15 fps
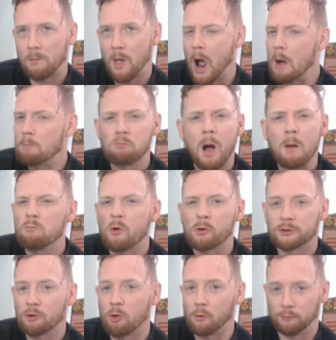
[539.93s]
I'm not
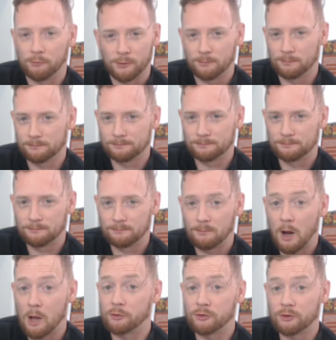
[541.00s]
as confident,
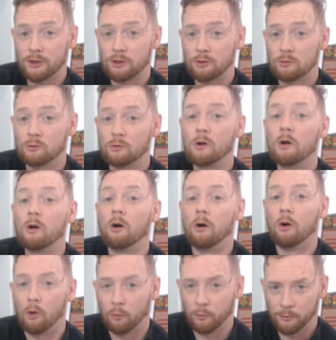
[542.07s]
but I'll see you
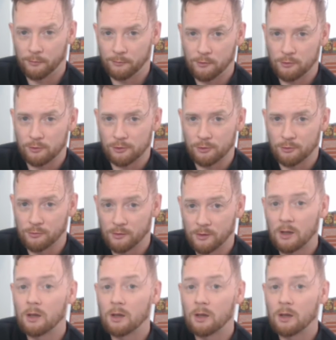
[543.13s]
on the review show.